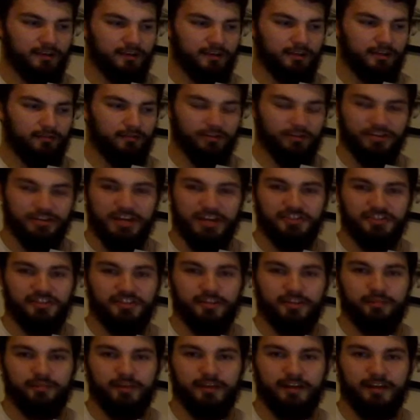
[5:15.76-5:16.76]
The
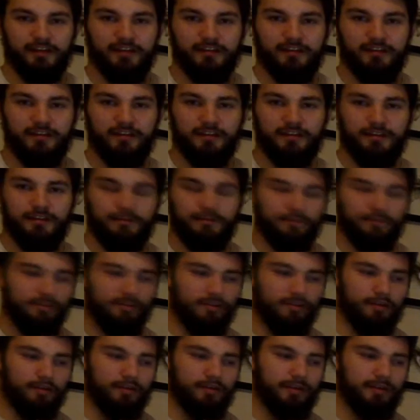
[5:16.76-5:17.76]
rotation of the planet,
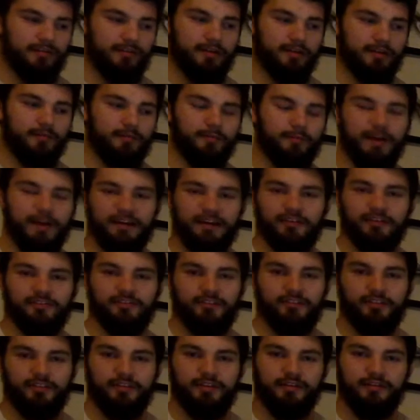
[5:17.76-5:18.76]
so that's coming back
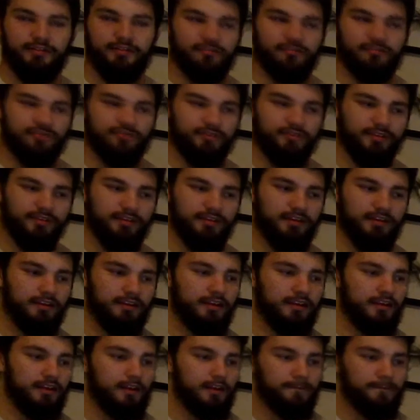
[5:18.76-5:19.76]
into the
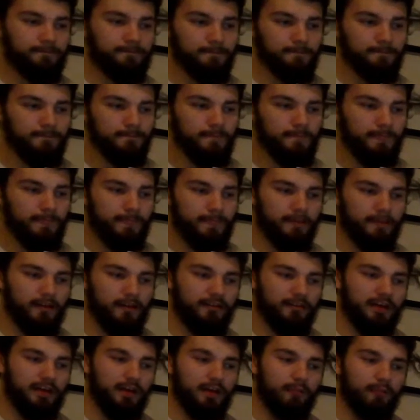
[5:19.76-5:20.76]
eccentricity,
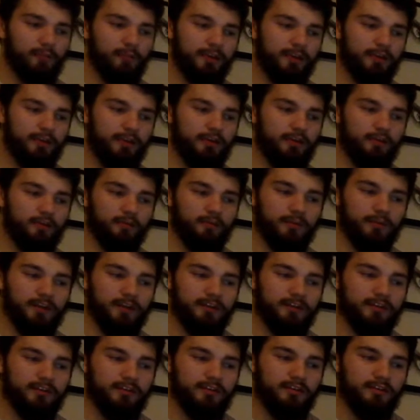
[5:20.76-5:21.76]
the albedo of a
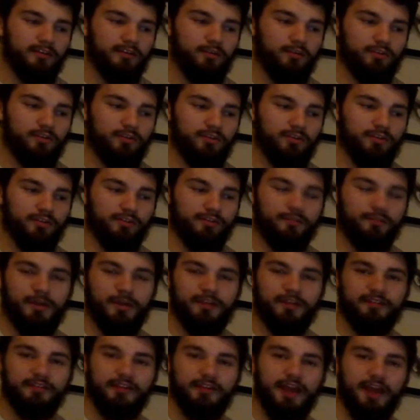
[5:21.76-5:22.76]
planet, which is
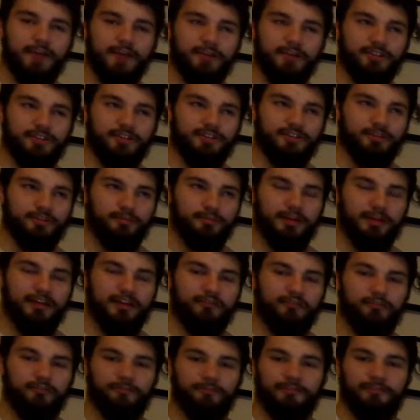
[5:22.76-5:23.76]
basically how much the
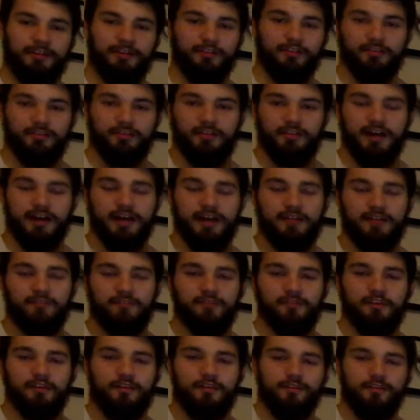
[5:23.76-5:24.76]
planet reflects light.
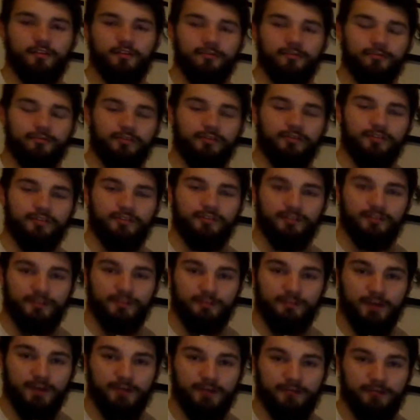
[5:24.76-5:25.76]
So for instance,
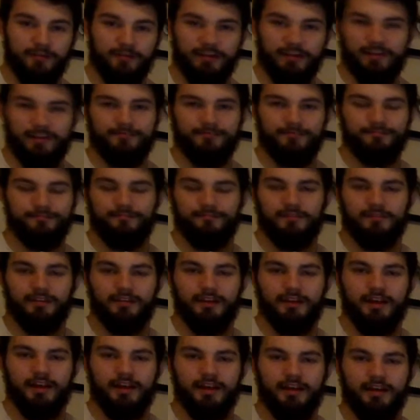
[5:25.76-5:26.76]
if you have like
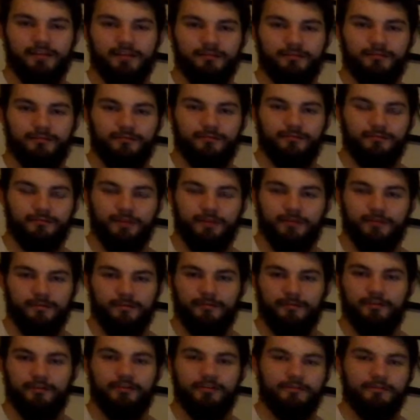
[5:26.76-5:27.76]
a
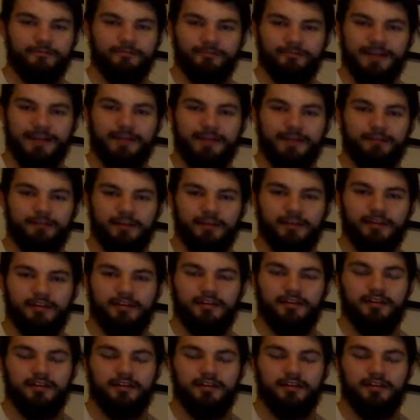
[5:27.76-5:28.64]
very flat planet,